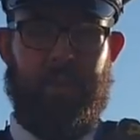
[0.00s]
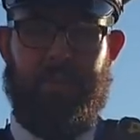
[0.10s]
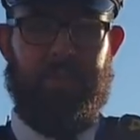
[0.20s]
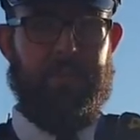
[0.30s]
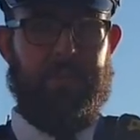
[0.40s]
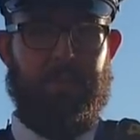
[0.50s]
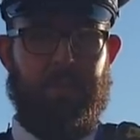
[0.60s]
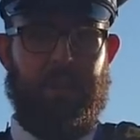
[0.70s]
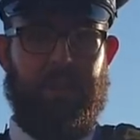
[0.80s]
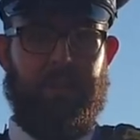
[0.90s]
You'll get a chance to
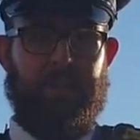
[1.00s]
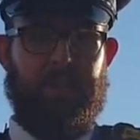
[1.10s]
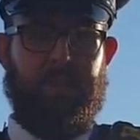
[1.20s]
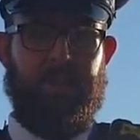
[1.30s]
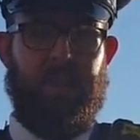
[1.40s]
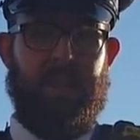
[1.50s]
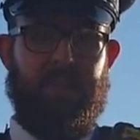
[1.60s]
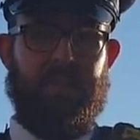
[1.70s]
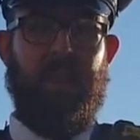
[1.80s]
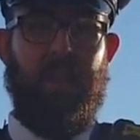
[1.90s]
reply.
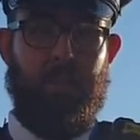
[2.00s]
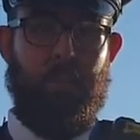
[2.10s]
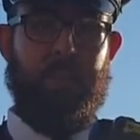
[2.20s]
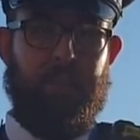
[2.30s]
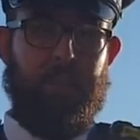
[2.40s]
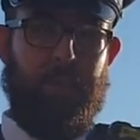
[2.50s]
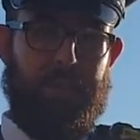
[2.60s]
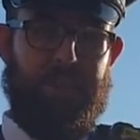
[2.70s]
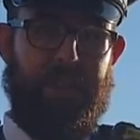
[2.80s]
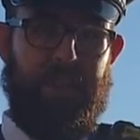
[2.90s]
Okay, so I will be
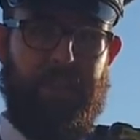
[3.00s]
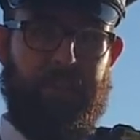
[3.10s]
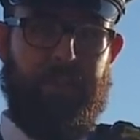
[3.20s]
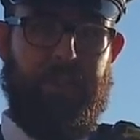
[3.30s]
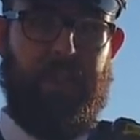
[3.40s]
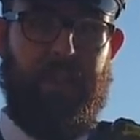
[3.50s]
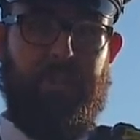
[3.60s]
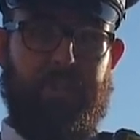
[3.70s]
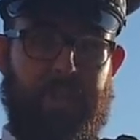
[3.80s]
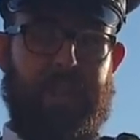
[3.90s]
reporting you, okay,
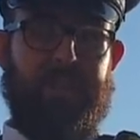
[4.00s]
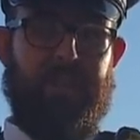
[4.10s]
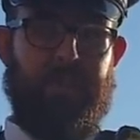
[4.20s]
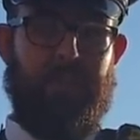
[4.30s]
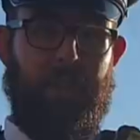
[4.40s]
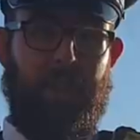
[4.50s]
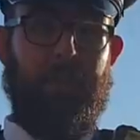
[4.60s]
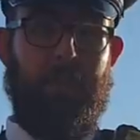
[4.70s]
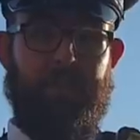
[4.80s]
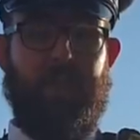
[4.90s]
for failing to comply
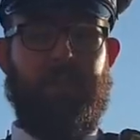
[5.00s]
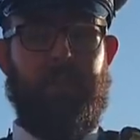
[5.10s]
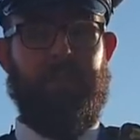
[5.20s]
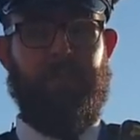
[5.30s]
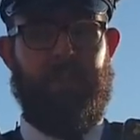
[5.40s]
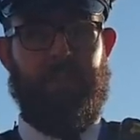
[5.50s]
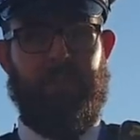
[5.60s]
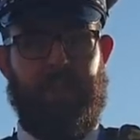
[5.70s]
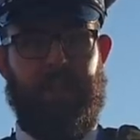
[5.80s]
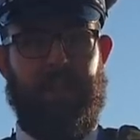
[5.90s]
with the coronavirus
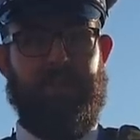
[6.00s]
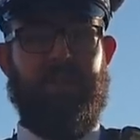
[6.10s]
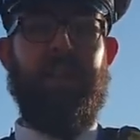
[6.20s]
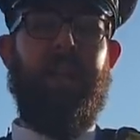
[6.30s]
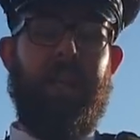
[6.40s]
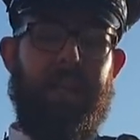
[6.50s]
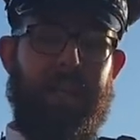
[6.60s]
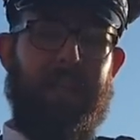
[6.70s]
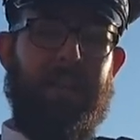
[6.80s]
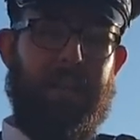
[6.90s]
regulations.
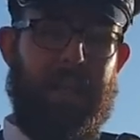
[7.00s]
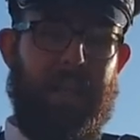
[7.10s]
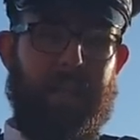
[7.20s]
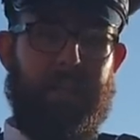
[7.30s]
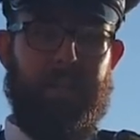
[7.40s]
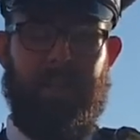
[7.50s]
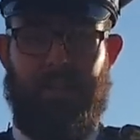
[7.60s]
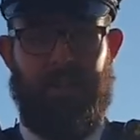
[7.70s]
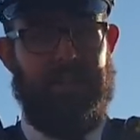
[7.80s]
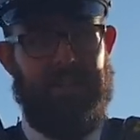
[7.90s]
In that,
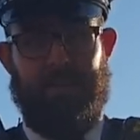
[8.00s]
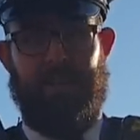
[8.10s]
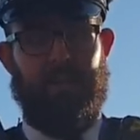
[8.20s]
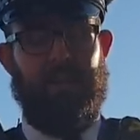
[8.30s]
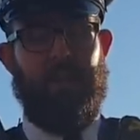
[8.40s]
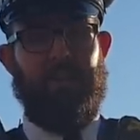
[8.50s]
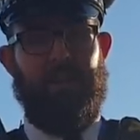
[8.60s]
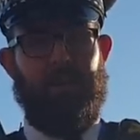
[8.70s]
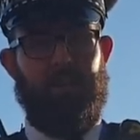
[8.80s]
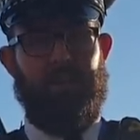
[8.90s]
I deem that you're out
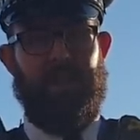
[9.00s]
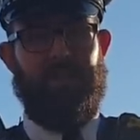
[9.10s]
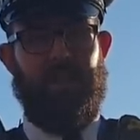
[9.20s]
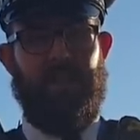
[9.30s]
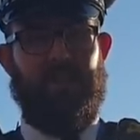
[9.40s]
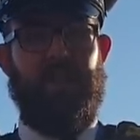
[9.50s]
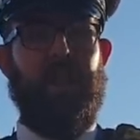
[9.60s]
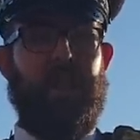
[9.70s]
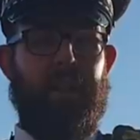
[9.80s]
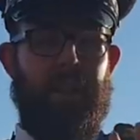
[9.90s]
without lawful excuse.
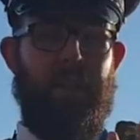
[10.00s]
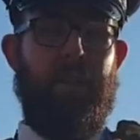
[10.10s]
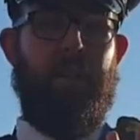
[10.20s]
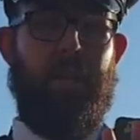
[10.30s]
Now,